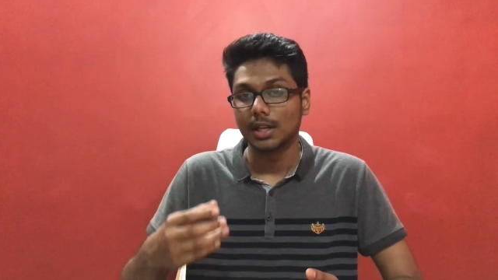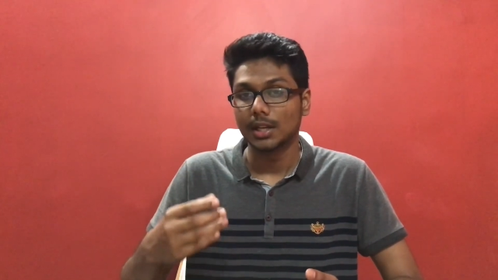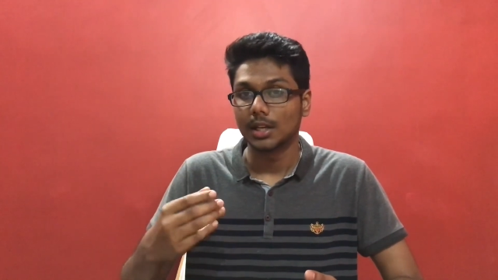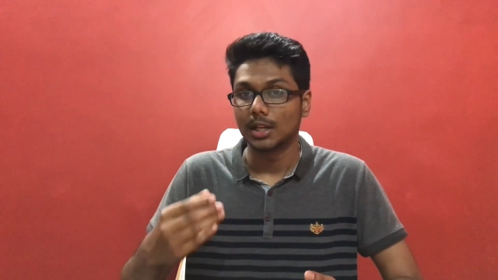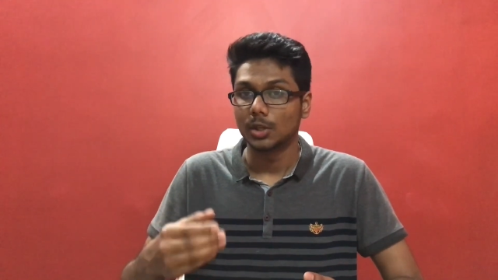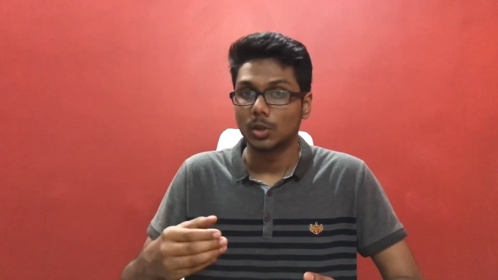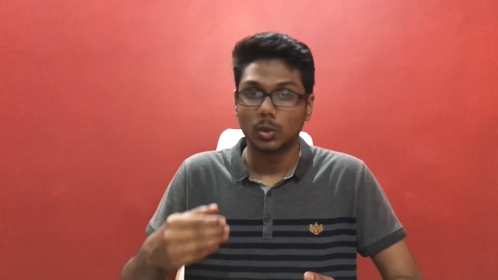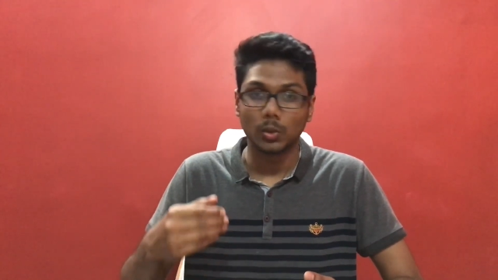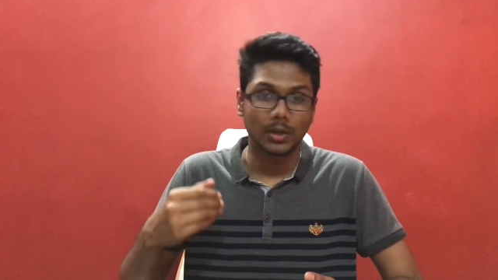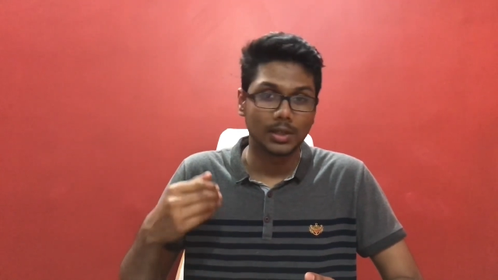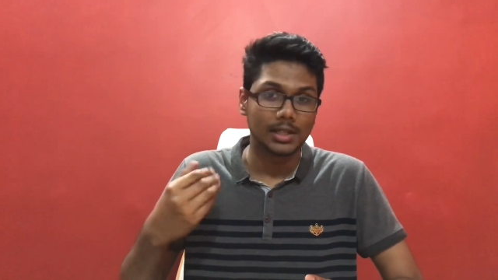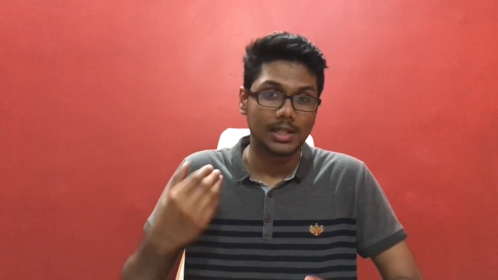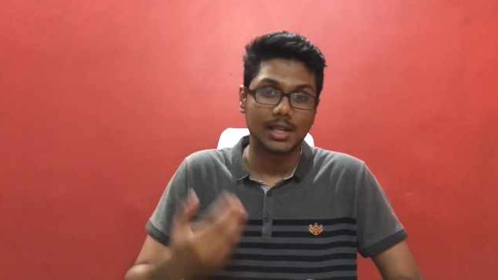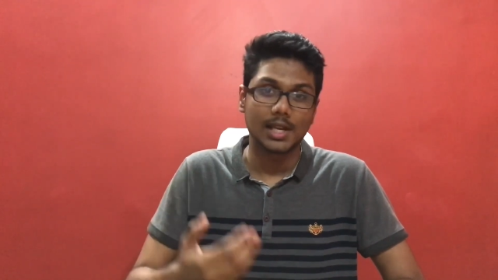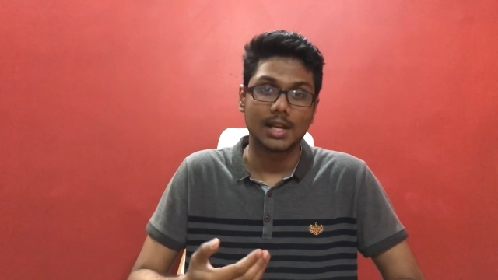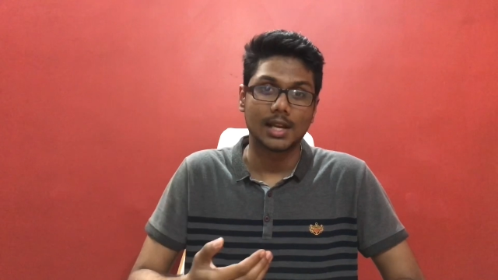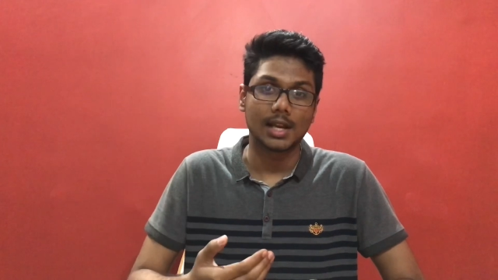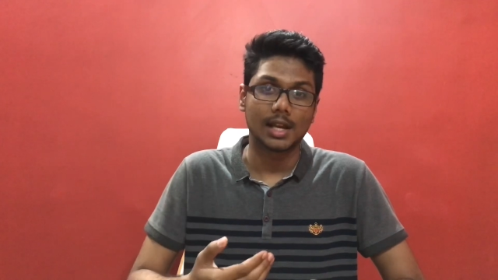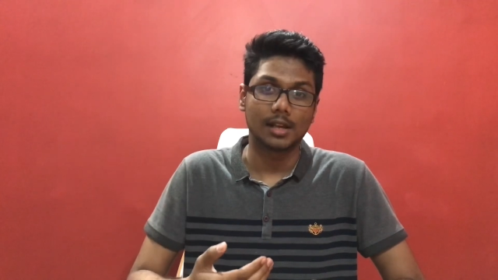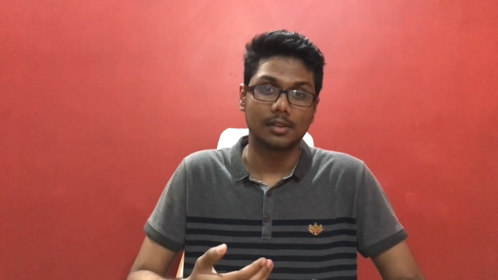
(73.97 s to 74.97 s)
can
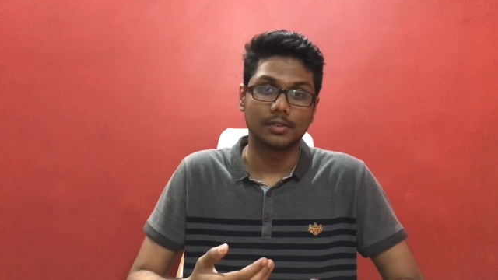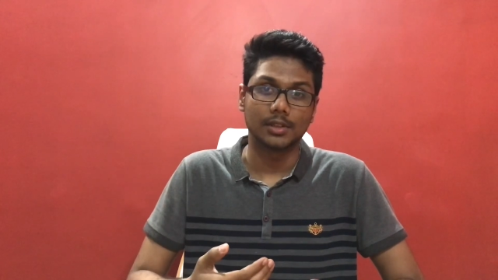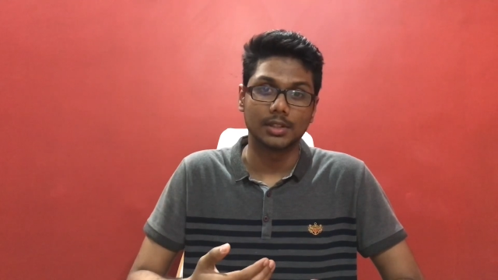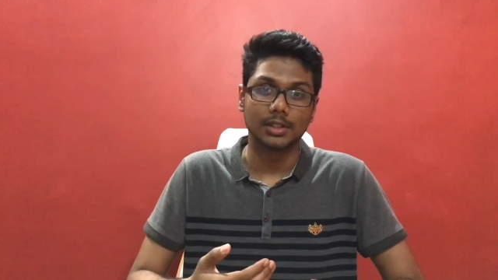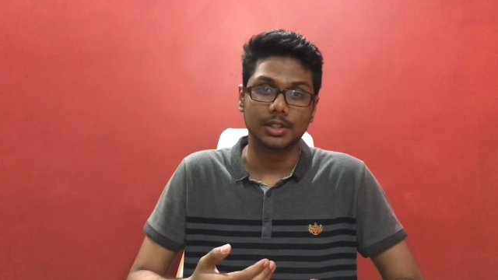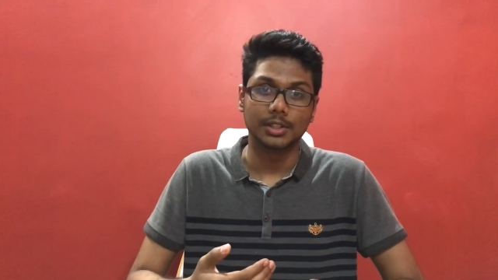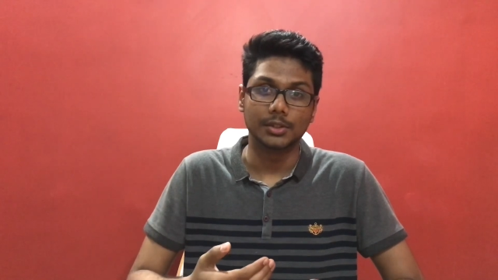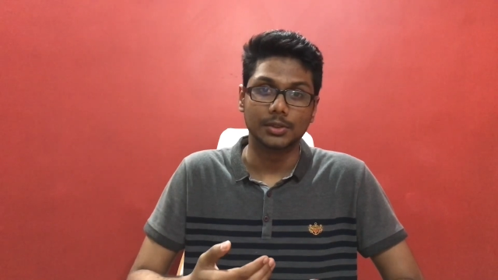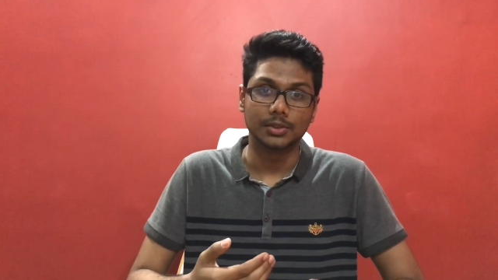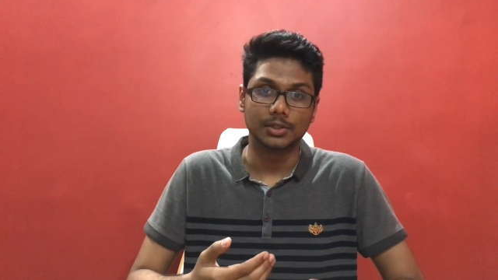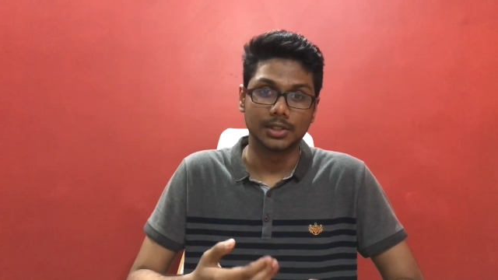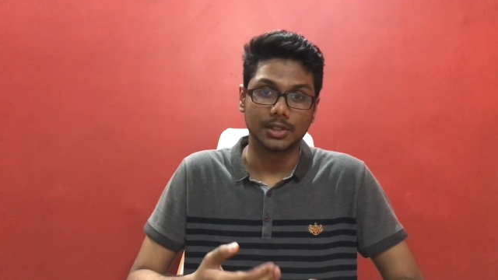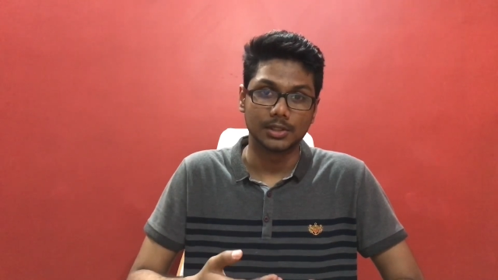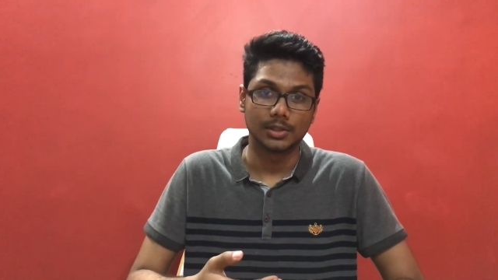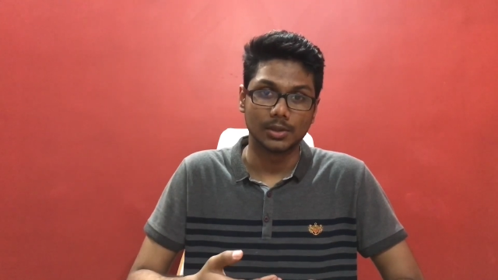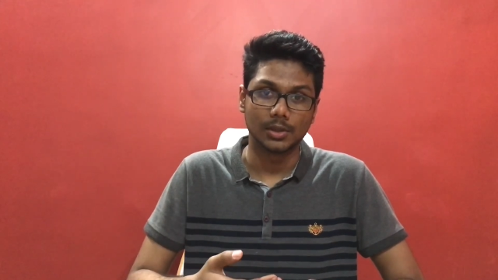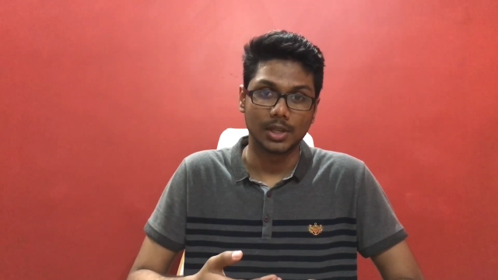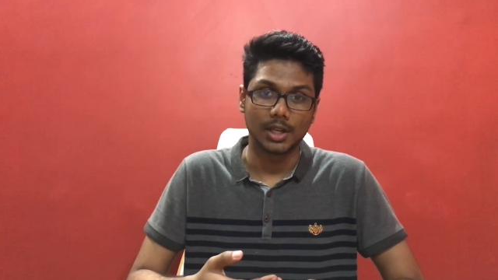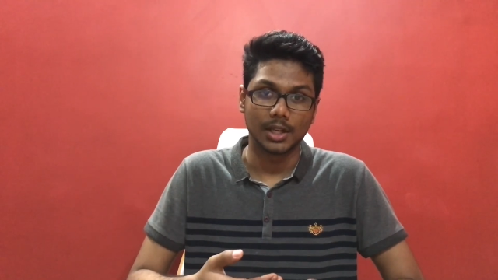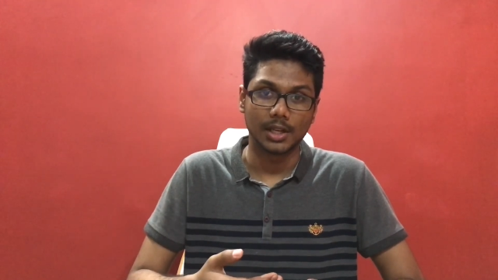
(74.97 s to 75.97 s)
quickly arrive at the
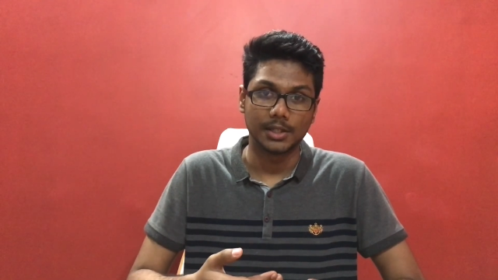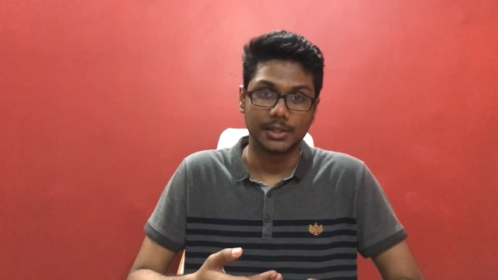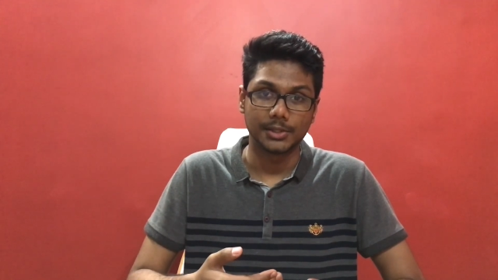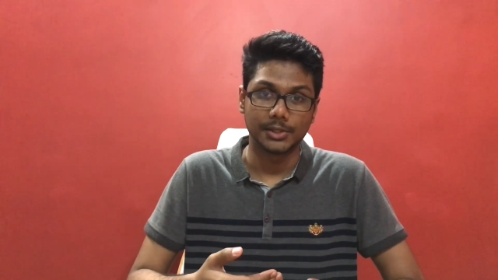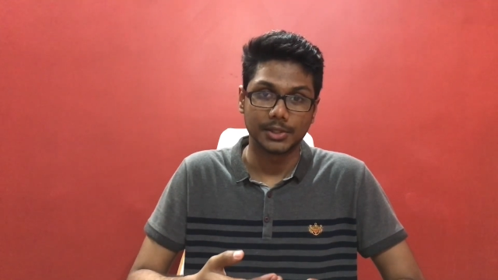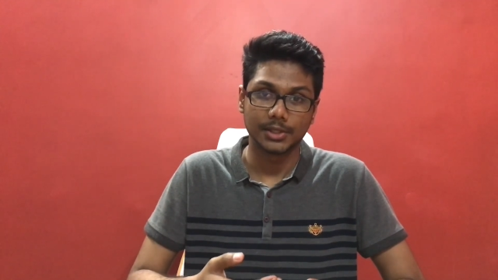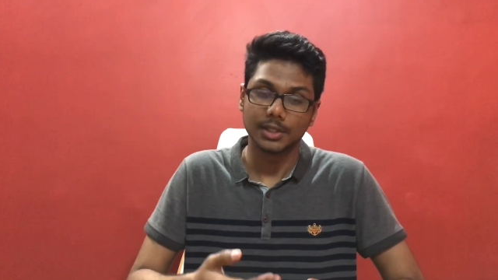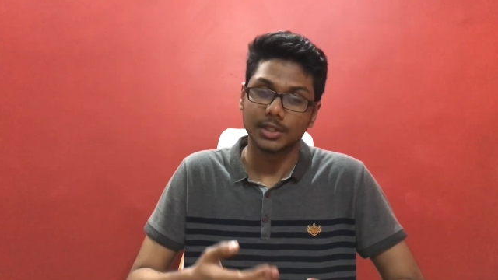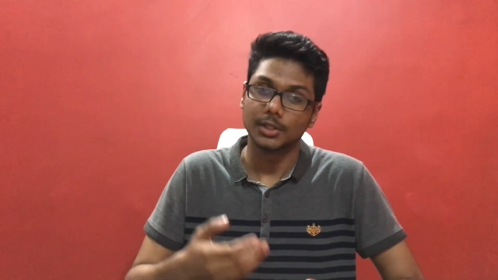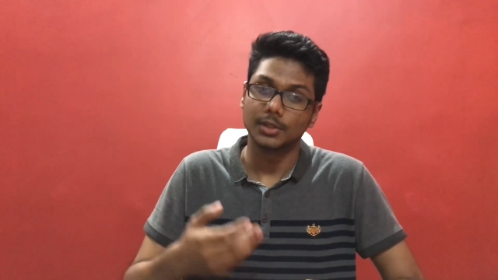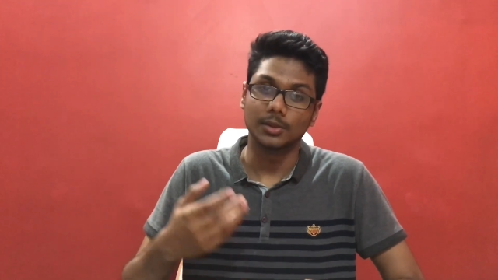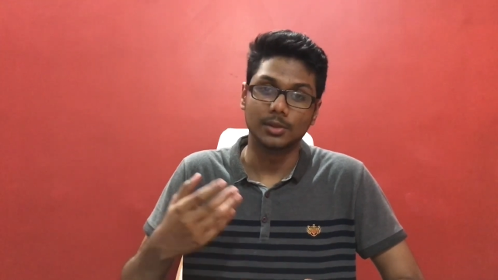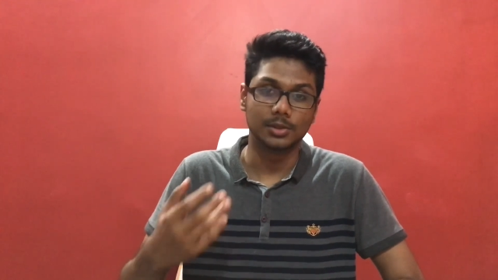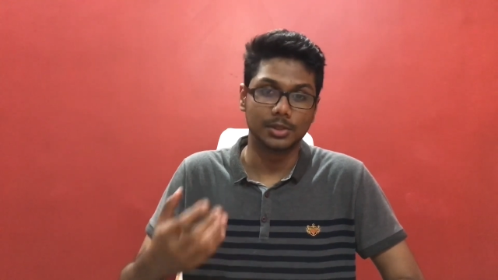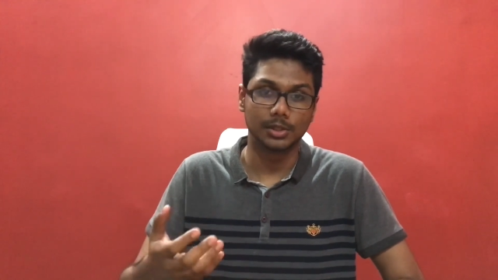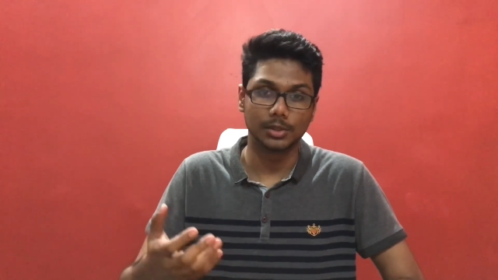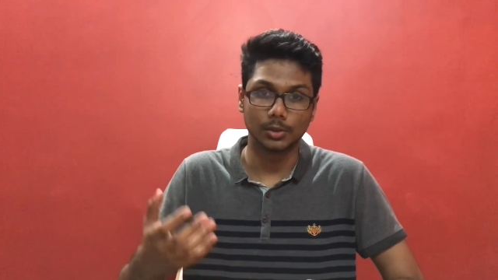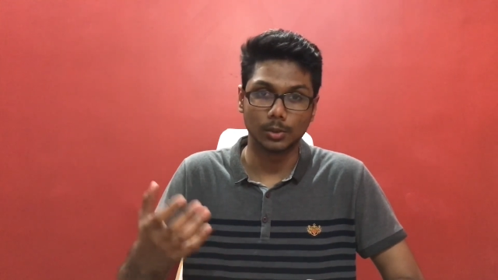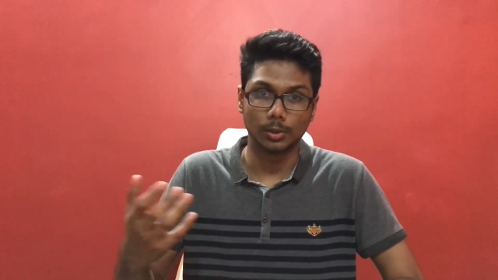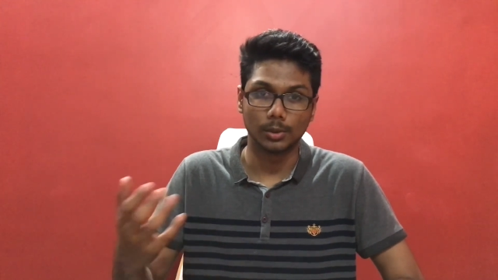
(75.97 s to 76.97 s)
user's location
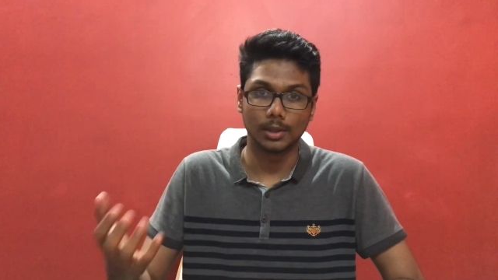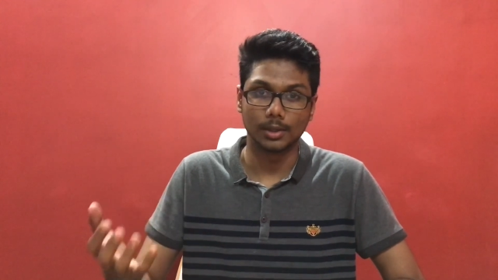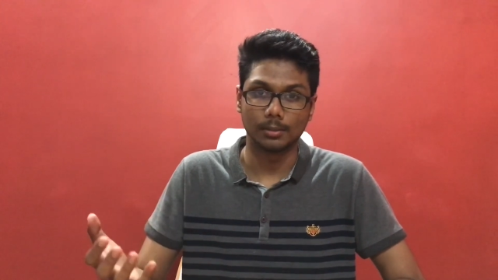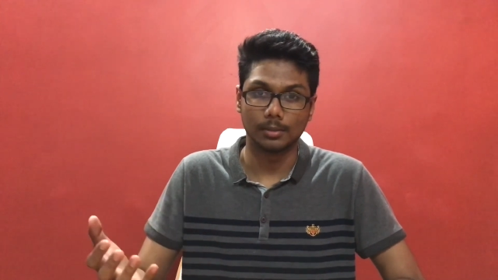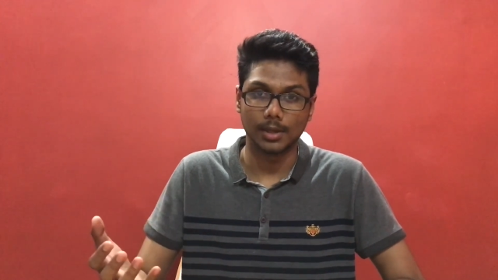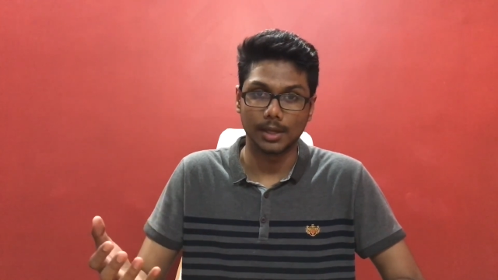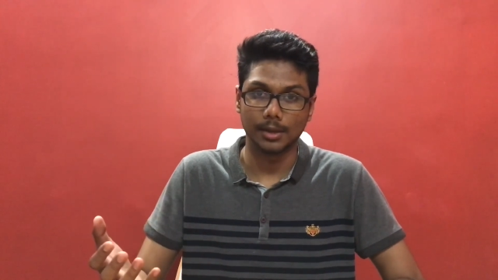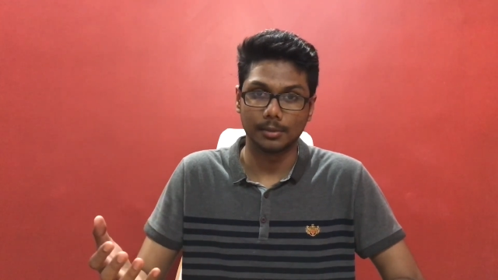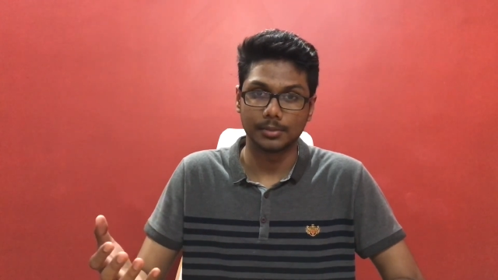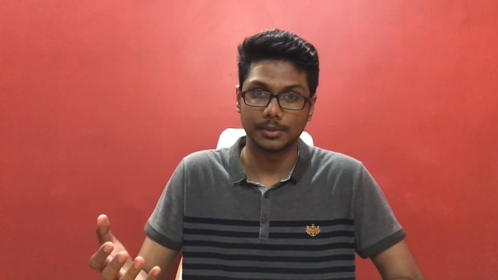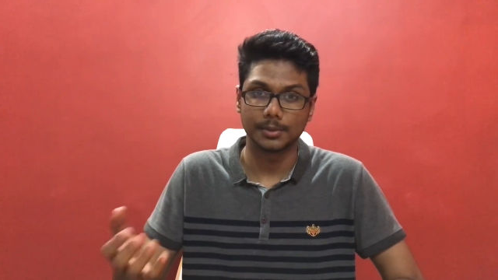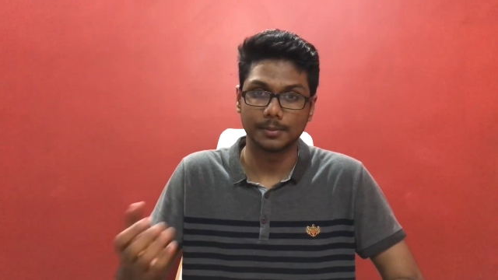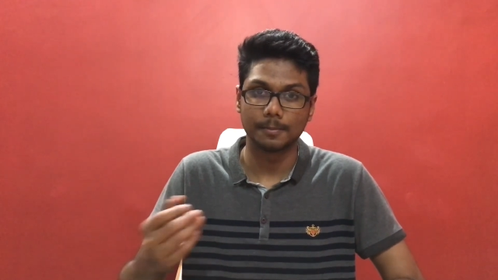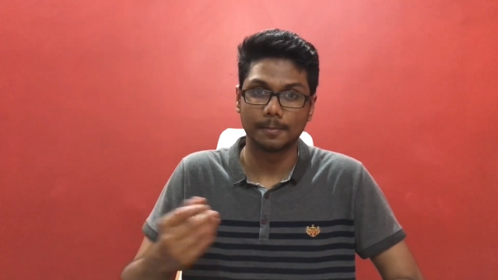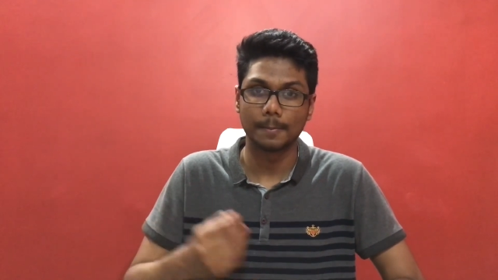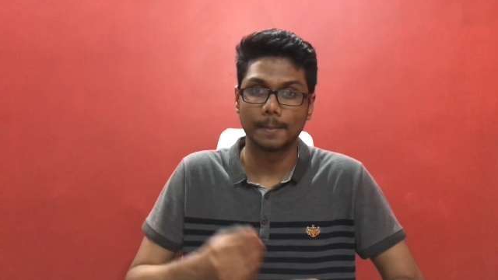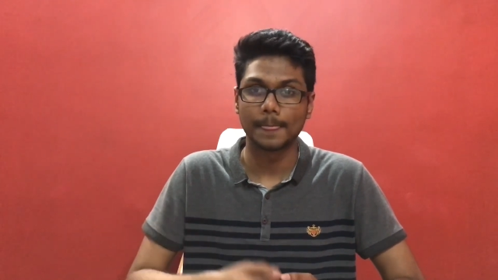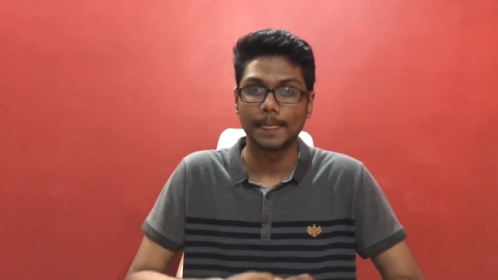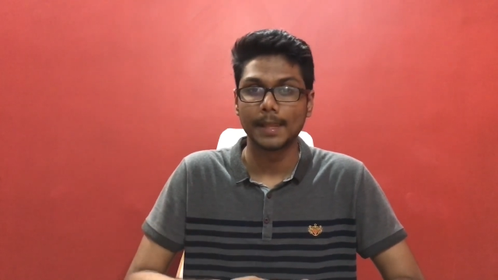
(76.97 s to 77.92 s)
using Google Maps.